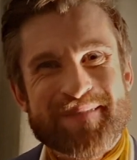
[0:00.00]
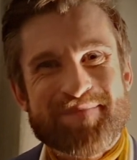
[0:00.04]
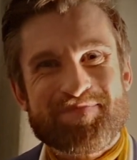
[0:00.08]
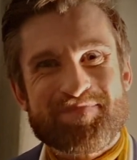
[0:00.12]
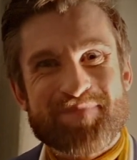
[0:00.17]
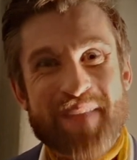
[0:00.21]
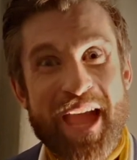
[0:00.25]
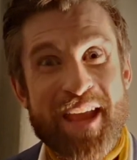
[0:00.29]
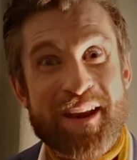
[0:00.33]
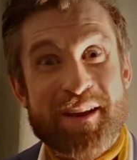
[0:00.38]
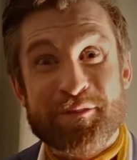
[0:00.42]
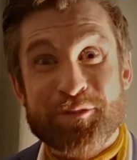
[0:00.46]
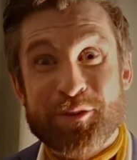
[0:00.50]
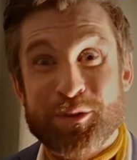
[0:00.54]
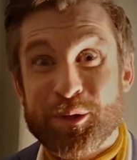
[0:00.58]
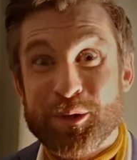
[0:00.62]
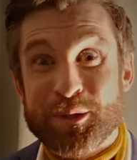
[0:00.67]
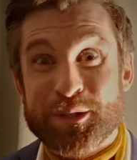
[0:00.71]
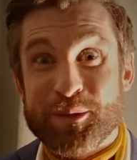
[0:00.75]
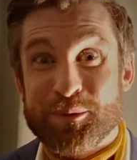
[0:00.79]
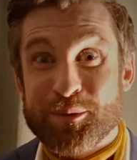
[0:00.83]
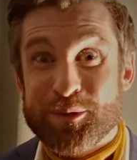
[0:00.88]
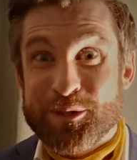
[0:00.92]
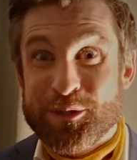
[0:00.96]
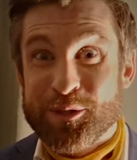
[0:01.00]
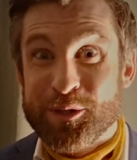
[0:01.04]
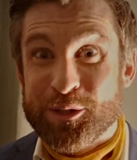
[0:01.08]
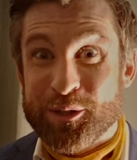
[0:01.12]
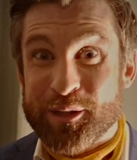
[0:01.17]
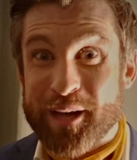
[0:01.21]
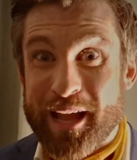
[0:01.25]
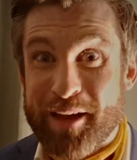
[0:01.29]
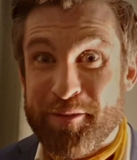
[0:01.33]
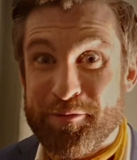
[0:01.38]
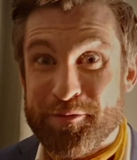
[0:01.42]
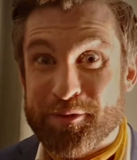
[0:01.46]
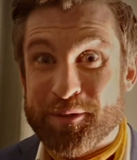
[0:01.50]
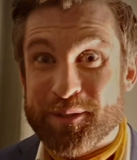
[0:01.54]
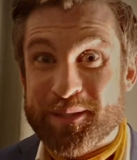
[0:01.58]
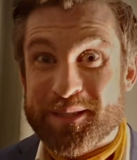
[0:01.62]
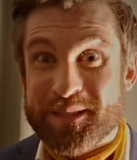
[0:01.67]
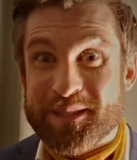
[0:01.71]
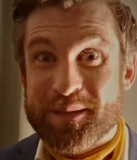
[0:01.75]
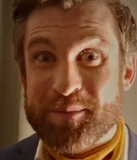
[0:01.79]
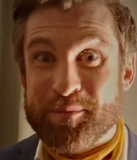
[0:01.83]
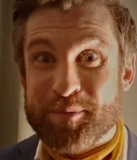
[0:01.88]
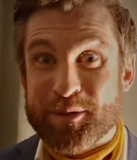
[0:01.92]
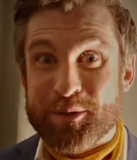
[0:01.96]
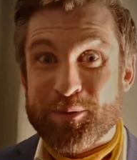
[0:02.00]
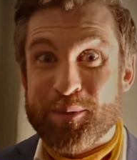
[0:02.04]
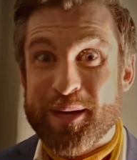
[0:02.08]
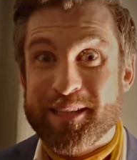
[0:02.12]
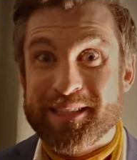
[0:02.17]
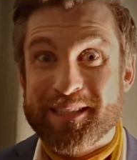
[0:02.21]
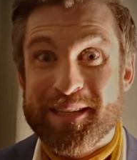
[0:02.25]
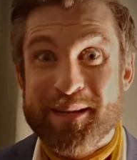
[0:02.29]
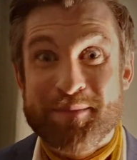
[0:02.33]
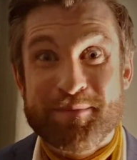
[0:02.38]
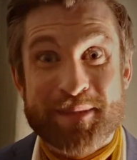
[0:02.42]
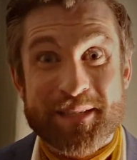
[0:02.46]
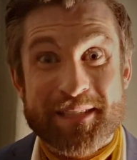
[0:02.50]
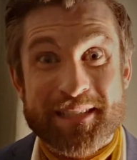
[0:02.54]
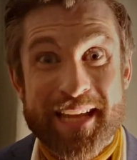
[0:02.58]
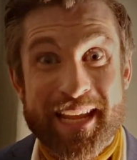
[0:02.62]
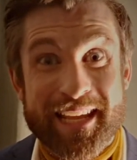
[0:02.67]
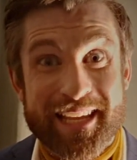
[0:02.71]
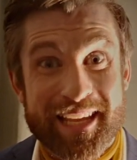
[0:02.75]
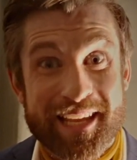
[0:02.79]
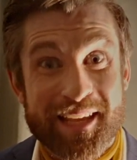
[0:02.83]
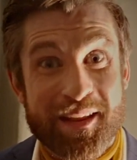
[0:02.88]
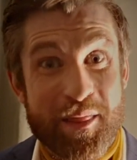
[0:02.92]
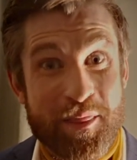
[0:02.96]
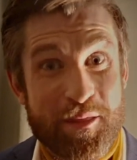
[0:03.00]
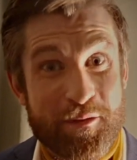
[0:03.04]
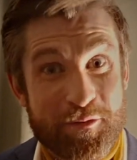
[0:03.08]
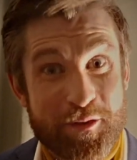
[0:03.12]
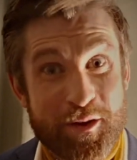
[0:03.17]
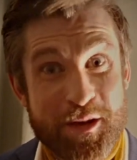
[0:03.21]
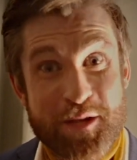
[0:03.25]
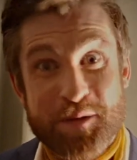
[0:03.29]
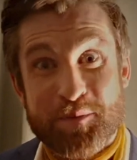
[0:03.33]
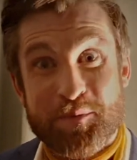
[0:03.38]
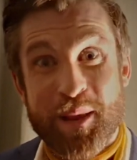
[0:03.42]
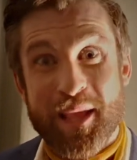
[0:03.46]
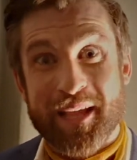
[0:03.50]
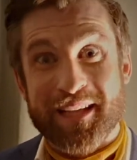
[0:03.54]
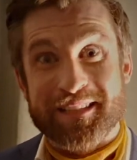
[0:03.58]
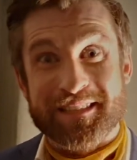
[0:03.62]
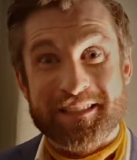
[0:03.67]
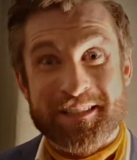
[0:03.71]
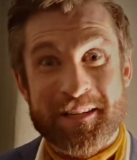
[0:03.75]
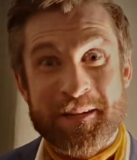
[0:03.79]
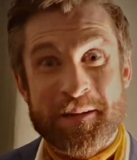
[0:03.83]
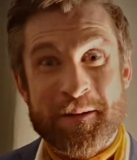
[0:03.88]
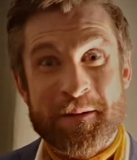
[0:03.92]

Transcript: And of course it was your efforts that persuaded him to stay here in the first place.